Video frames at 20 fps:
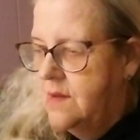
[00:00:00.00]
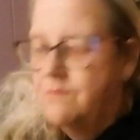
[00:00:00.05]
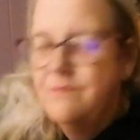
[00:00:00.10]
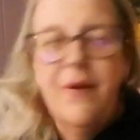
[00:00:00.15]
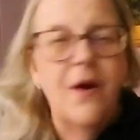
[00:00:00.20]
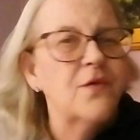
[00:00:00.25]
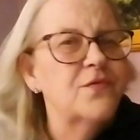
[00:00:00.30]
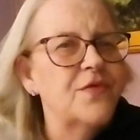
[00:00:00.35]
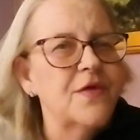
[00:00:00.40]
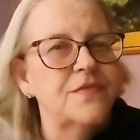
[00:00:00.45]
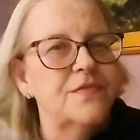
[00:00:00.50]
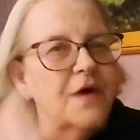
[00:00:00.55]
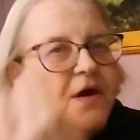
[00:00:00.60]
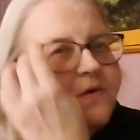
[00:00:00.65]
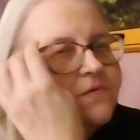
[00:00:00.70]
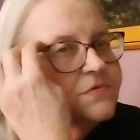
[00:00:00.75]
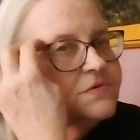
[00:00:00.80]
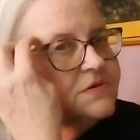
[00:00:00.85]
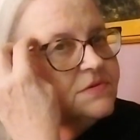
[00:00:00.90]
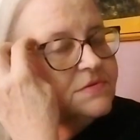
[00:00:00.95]
Both of
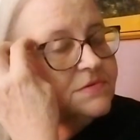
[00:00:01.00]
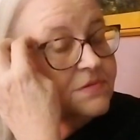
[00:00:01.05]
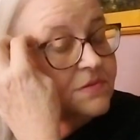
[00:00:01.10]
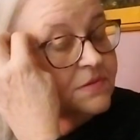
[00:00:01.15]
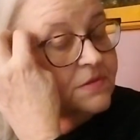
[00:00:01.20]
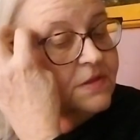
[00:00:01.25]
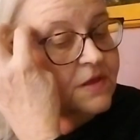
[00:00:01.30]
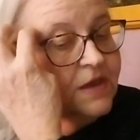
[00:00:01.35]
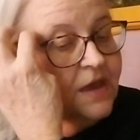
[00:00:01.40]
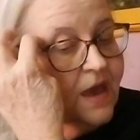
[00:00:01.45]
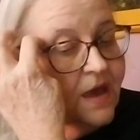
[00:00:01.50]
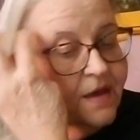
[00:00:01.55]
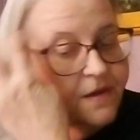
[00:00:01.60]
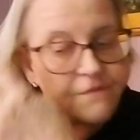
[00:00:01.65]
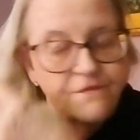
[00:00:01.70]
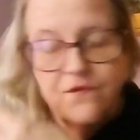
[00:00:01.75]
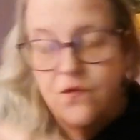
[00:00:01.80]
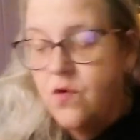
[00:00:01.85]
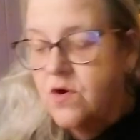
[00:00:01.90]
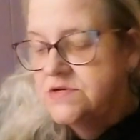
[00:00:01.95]
those, the
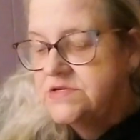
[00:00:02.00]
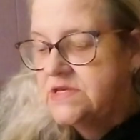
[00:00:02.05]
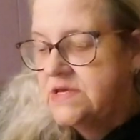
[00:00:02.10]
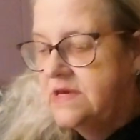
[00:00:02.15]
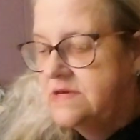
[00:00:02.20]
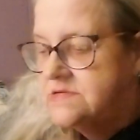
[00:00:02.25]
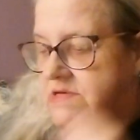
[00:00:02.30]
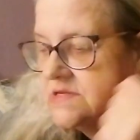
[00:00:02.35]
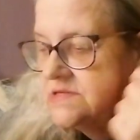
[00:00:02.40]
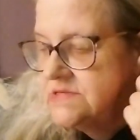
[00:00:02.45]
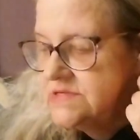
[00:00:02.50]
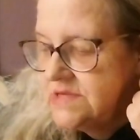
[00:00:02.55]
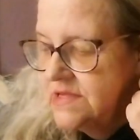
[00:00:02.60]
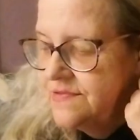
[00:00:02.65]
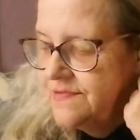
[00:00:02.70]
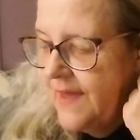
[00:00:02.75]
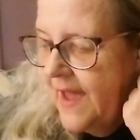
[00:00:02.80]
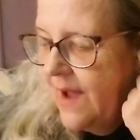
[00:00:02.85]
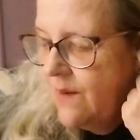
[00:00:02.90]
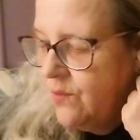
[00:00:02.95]
4 Seasons
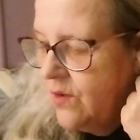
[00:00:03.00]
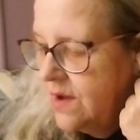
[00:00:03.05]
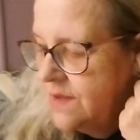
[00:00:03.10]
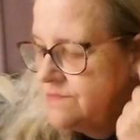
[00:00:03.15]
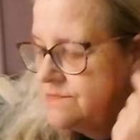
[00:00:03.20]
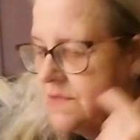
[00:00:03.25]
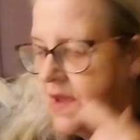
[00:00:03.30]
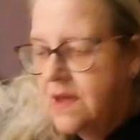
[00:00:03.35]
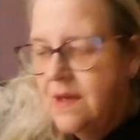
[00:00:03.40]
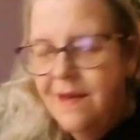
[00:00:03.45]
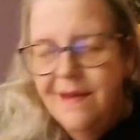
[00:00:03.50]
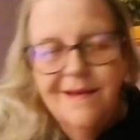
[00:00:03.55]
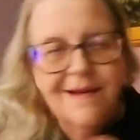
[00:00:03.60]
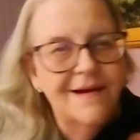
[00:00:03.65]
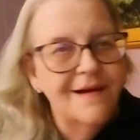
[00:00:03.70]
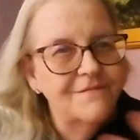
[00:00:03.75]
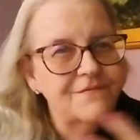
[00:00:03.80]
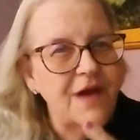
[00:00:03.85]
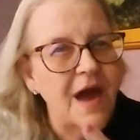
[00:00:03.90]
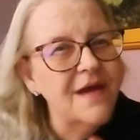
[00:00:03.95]
and that one,
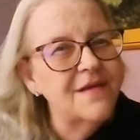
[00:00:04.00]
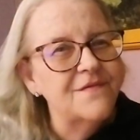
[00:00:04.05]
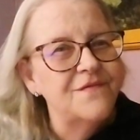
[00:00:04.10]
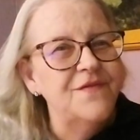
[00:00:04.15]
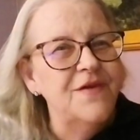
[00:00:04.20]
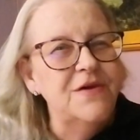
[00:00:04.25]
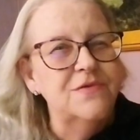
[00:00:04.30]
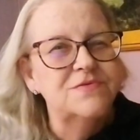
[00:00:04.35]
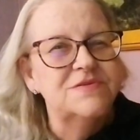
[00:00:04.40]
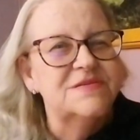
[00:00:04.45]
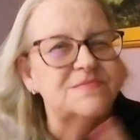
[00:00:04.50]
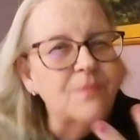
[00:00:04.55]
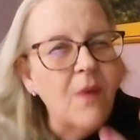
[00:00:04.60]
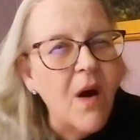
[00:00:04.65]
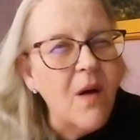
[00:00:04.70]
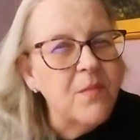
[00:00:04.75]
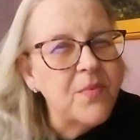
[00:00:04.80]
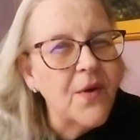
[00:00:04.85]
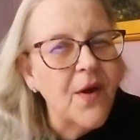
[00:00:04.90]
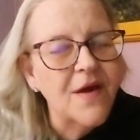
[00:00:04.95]
I've got a few
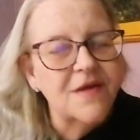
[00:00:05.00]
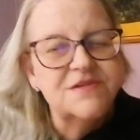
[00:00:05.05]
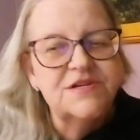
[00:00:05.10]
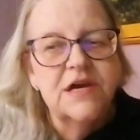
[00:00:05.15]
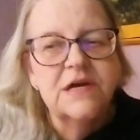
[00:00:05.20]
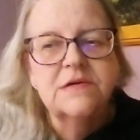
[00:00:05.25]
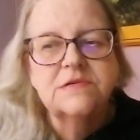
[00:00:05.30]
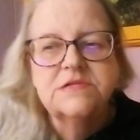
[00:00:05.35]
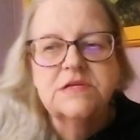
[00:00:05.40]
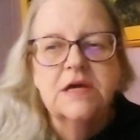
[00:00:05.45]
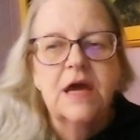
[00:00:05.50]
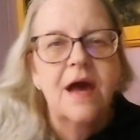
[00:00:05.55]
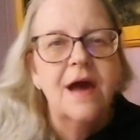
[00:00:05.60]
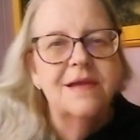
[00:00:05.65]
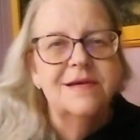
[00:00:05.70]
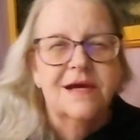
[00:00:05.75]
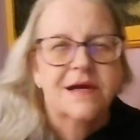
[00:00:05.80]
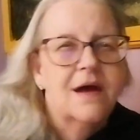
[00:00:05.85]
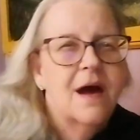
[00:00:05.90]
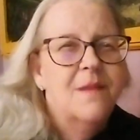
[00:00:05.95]
small projects to
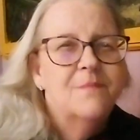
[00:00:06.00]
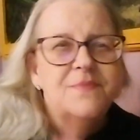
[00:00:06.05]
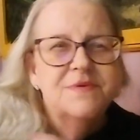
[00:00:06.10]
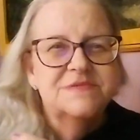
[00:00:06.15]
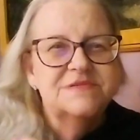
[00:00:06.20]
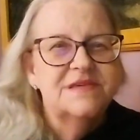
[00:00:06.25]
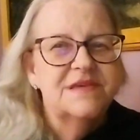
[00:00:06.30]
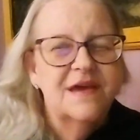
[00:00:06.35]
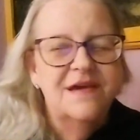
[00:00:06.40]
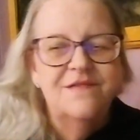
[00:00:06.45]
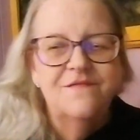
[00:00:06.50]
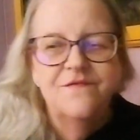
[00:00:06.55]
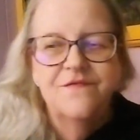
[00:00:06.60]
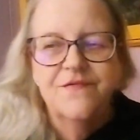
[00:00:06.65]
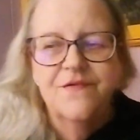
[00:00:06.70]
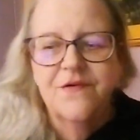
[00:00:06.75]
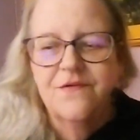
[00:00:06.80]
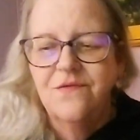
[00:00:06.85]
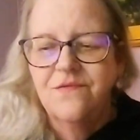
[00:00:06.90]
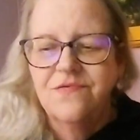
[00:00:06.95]
kind of compensate
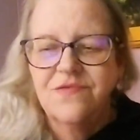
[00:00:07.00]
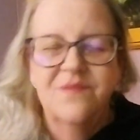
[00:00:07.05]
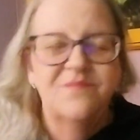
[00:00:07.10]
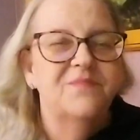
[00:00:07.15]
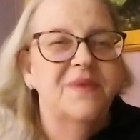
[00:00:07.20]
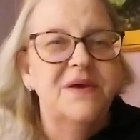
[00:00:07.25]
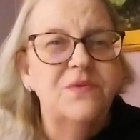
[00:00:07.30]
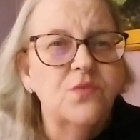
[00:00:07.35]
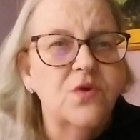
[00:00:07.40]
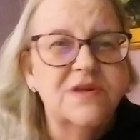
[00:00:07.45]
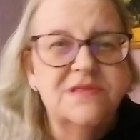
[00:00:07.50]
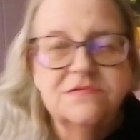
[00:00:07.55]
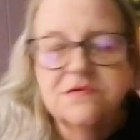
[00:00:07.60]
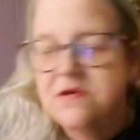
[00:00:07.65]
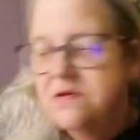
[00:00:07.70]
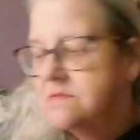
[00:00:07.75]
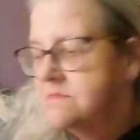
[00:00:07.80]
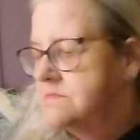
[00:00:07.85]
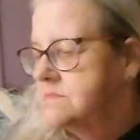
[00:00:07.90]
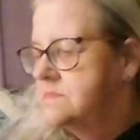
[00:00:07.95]
for the big ones.
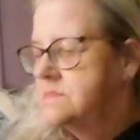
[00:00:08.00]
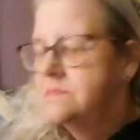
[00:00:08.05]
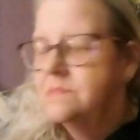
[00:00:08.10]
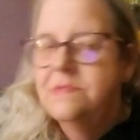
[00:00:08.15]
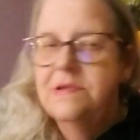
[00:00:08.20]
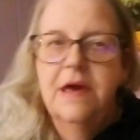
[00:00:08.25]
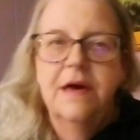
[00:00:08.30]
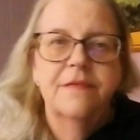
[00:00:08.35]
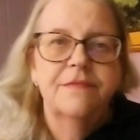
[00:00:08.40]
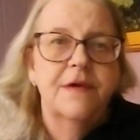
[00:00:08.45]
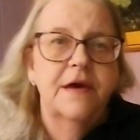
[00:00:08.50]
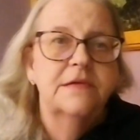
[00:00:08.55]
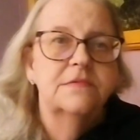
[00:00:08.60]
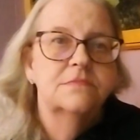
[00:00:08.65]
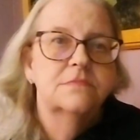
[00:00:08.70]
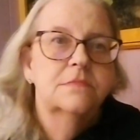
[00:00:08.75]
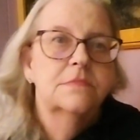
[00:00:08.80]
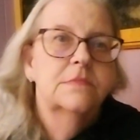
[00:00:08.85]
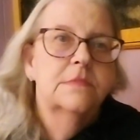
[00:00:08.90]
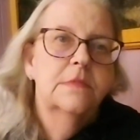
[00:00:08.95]
Yeah,
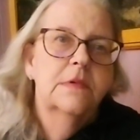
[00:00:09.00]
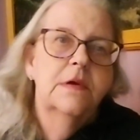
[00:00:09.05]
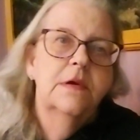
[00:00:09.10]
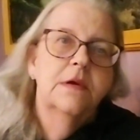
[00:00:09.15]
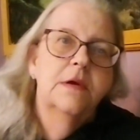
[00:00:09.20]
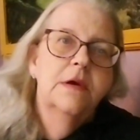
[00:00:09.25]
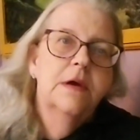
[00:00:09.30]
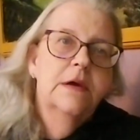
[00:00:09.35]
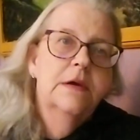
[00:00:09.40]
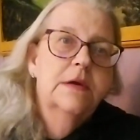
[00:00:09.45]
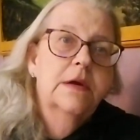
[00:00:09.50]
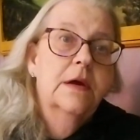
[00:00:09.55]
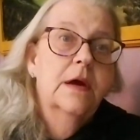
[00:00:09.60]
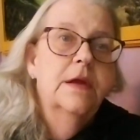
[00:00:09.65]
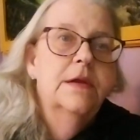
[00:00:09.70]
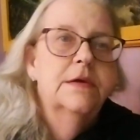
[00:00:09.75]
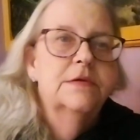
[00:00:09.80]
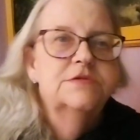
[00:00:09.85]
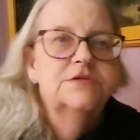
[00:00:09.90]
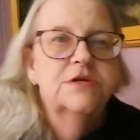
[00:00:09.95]
that
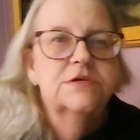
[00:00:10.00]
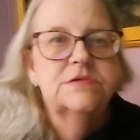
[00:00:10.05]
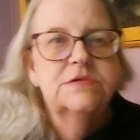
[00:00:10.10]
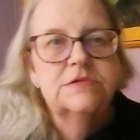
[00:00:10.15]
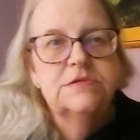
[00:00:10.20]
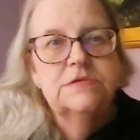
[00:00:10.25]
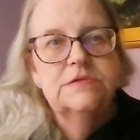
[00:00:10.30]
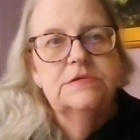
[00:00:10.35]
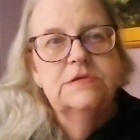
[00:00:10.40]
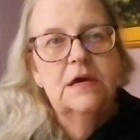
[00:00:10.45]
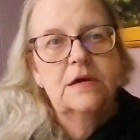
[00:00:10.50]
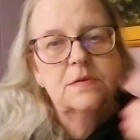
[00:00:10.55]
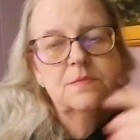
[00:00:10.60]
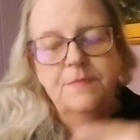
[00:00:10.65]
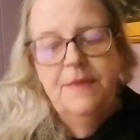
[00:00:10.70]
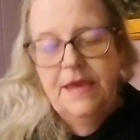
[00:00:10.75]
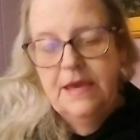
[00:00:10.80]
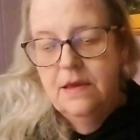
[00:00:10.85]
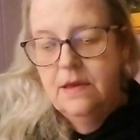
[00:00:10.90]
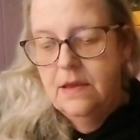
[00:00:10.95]
kind of just suck
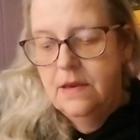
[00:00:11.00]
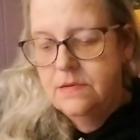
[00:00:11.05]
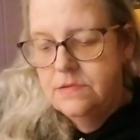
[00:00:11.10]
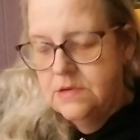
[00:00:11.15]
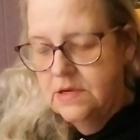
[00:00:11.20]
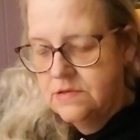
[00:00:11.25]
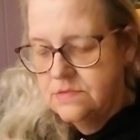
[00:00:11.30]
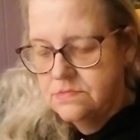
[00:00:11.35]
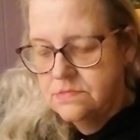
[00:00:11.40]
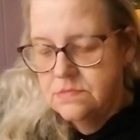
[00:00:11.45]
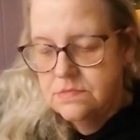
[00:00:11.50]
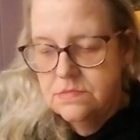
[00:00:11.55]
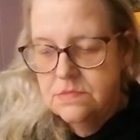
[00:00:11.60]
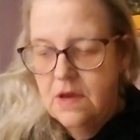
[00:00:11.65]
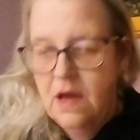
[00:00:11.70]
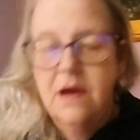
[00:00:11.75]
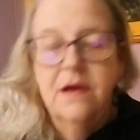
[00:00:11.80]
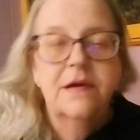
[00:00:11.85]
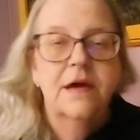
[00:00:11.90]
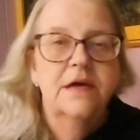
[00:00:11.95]
me in, and
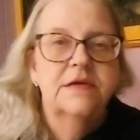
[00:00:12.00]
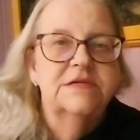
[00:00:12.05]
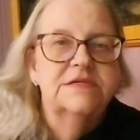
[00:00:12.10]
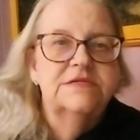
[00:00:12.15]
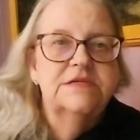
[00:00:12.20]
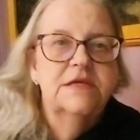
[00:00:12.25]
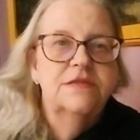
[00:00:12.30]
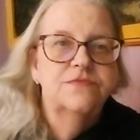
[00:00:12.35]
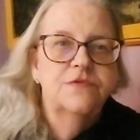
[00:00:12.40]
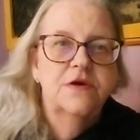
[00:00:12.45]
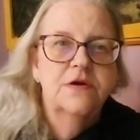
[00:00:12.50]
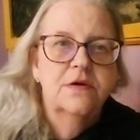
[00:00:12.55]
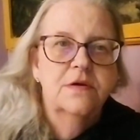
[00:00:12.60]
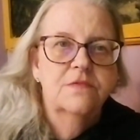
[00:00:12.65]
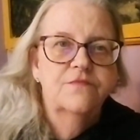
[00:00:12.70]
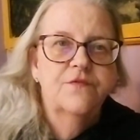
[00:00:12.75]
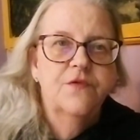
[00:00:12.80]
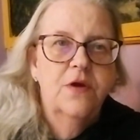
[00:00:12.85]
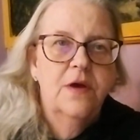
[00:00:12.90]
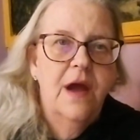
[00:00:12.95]
I gotta sit
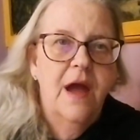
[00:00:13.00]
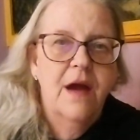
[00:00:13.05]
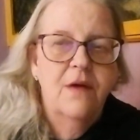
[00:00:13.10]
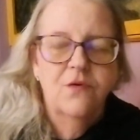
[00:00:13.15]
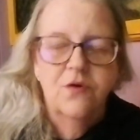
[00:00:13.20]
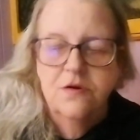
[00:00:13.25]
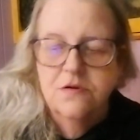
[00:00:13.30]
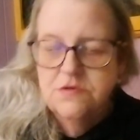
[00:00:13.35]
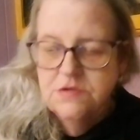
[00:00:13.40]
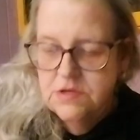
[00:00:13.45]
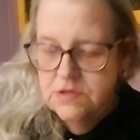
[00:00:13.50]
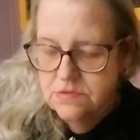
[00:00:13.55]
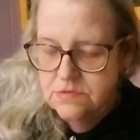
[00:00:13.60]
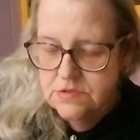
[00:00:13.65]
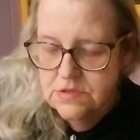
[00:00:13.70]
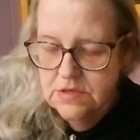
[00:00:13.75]
there for hours.